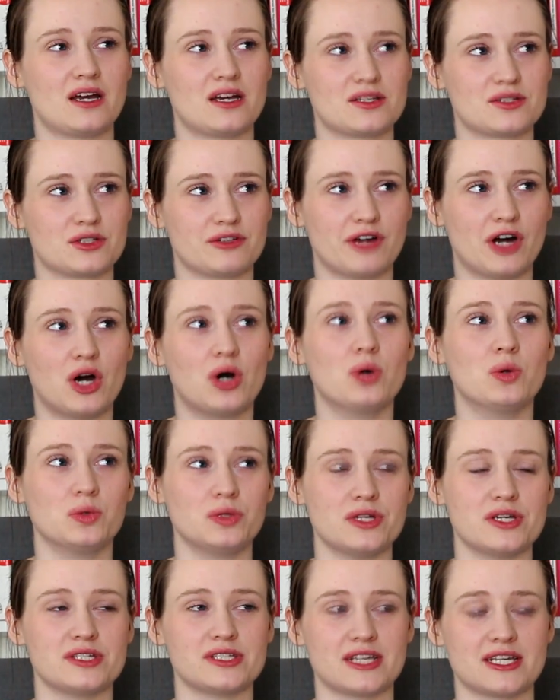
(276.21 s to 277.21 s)
sort of
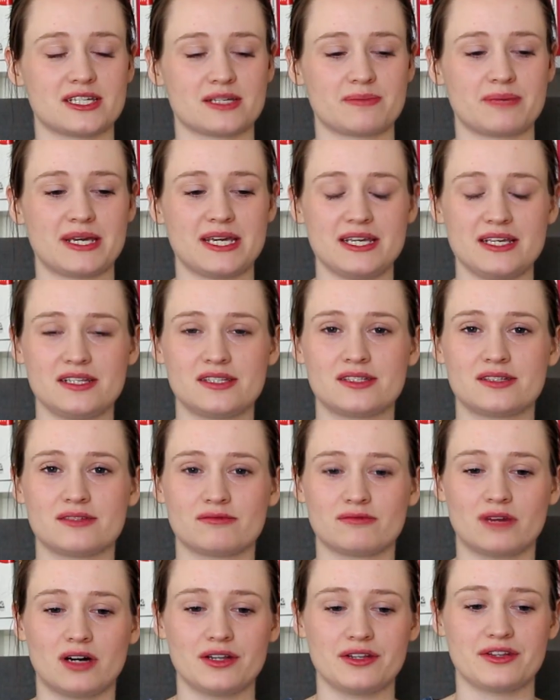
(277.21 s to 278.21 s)
wholeness as a piece,
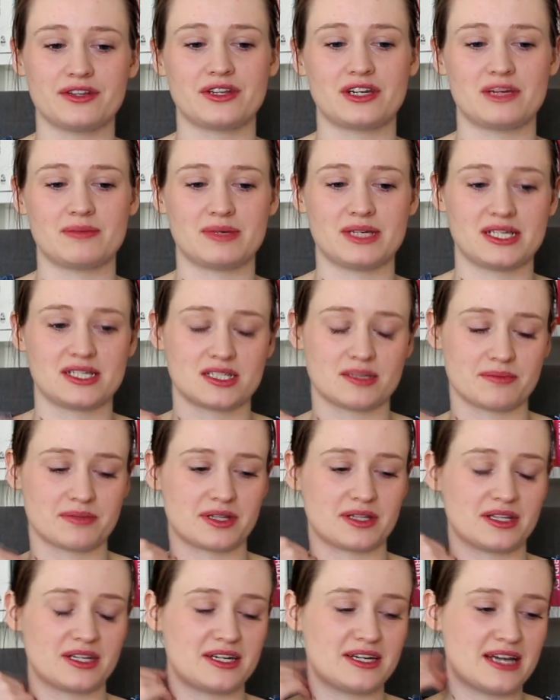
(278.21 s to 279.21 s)
rather than it being
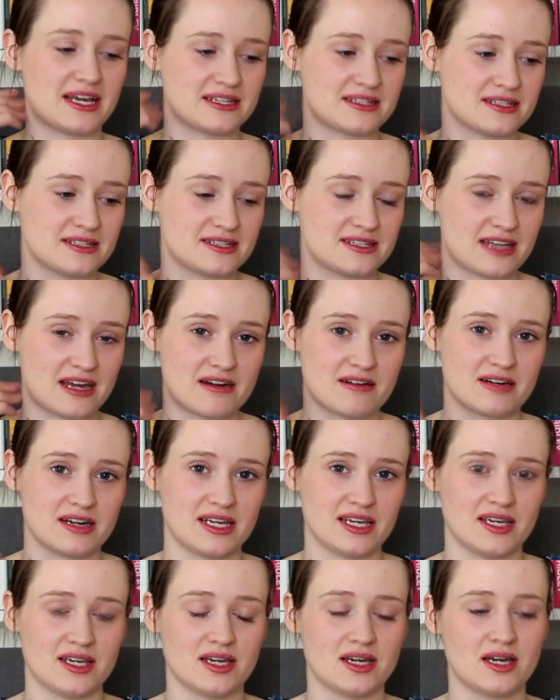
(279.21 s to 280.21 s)
something that
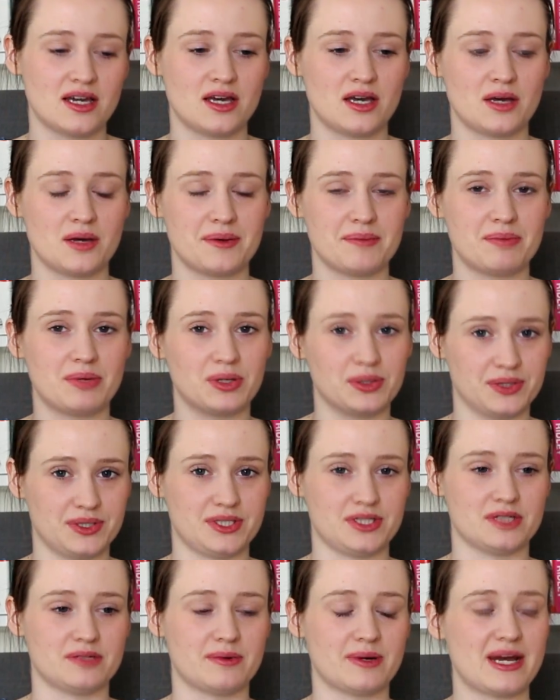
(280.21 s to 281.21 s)
necessarily
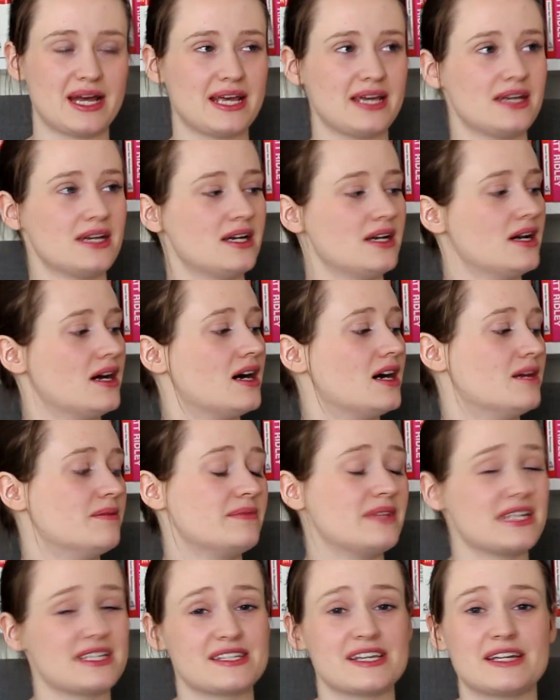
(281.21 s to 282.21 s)
pulls you away.
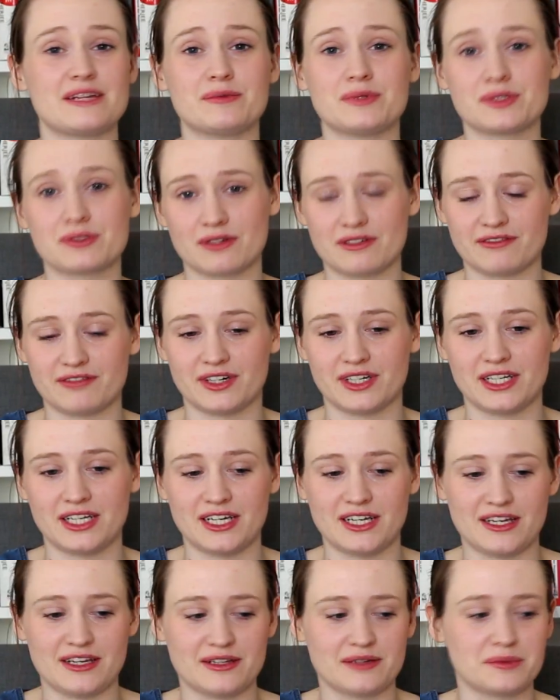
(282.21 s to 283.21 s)
That said, it was quite
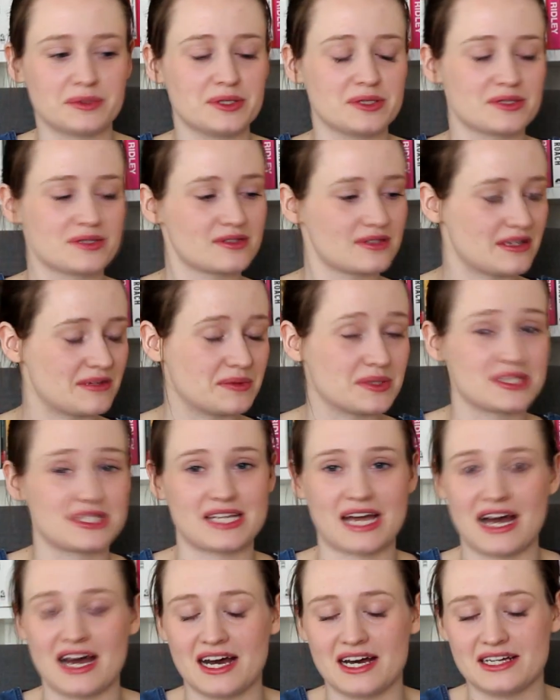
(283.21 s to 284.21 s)
funny. It was
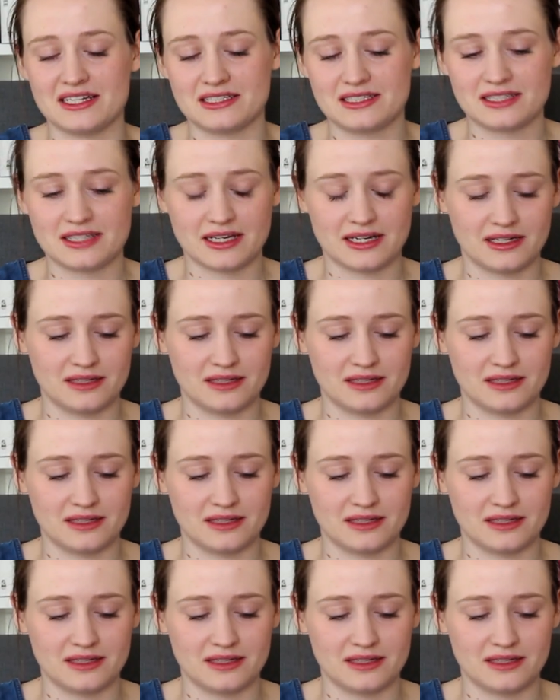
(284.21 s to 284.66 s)
sad.